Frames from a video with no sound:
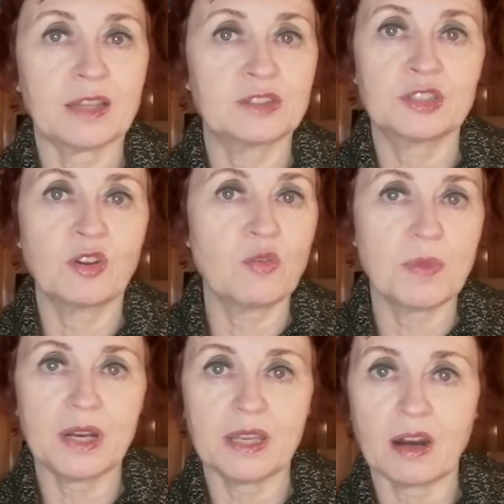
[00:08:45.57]
so
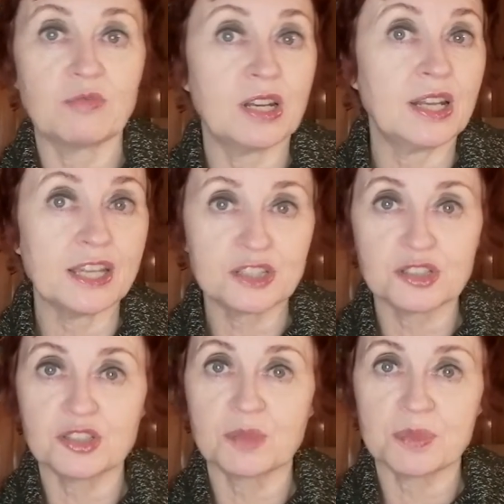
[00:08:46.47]
many, our
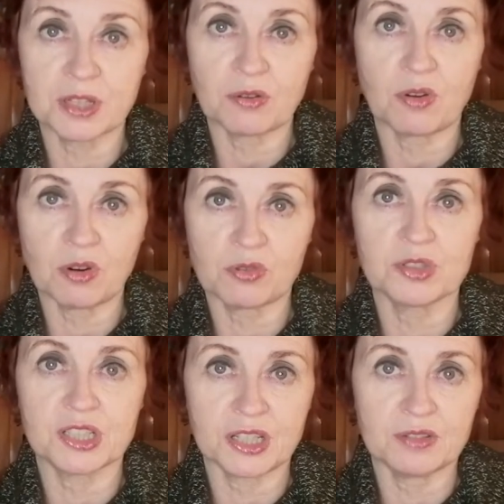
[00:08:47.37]
relationships, they're all
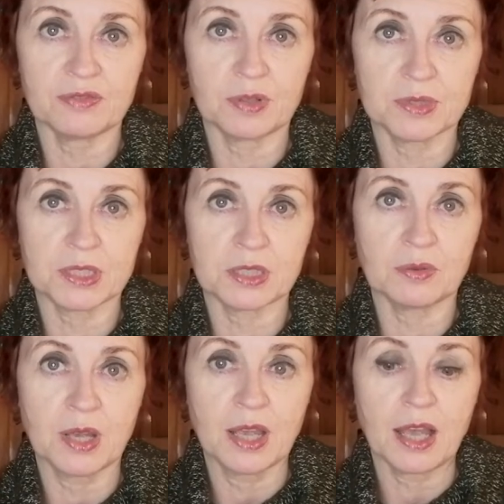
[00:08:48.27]
going to influence.
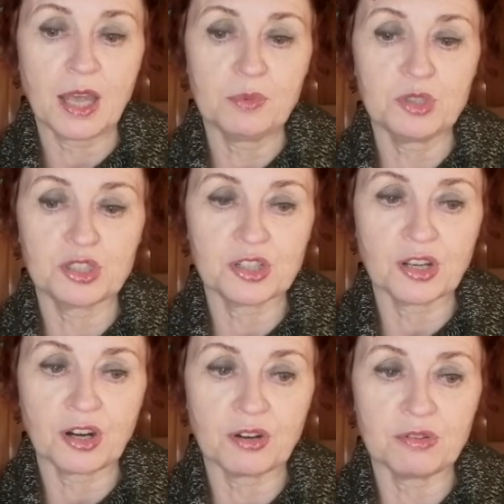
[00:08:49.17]
So I would just
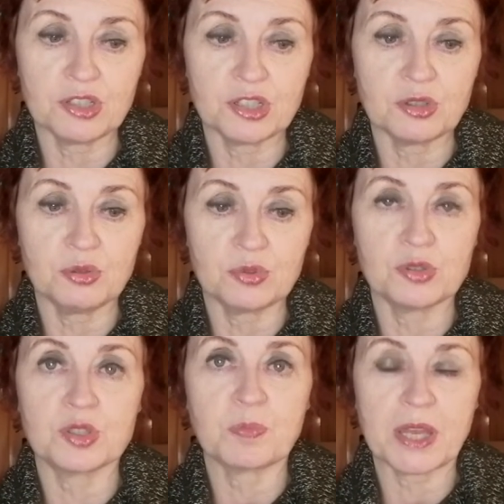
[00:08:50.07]
encourage you
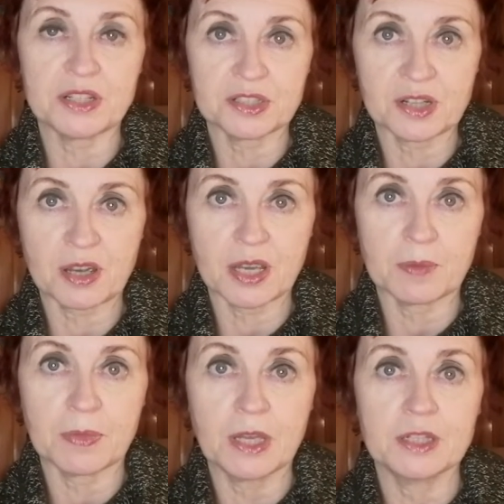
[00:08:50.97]
to spend
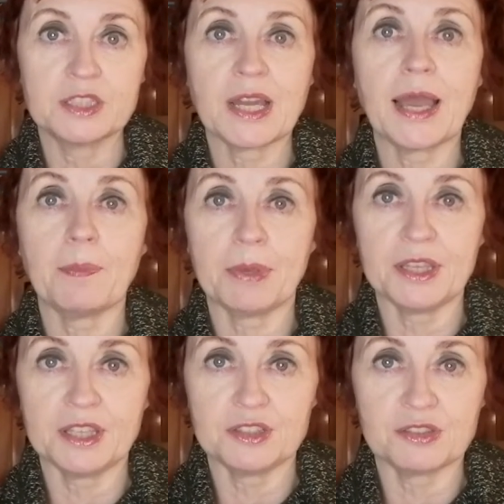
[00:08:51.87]
time
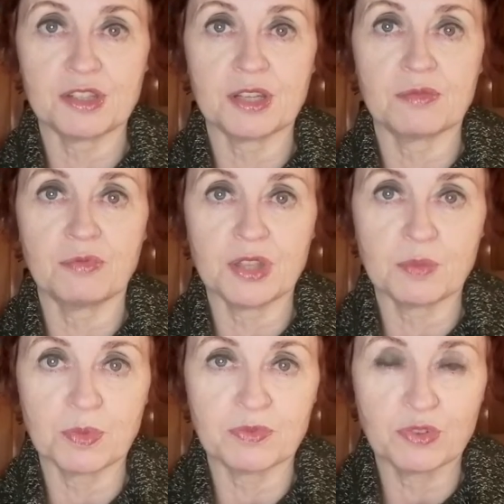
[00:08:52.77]
tapping into the
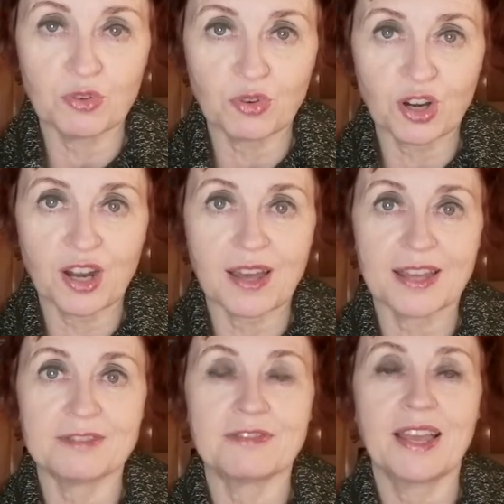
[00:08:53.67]
rhythm of your
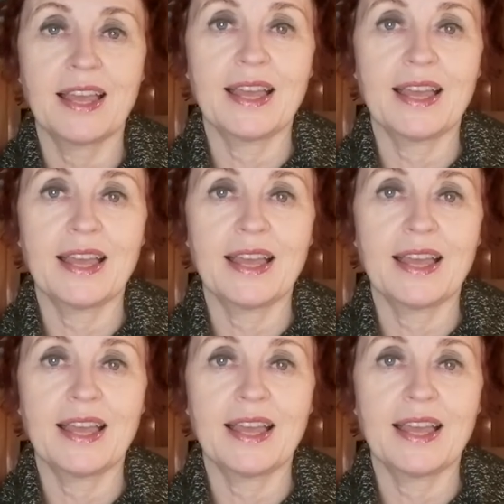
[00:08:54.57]
life.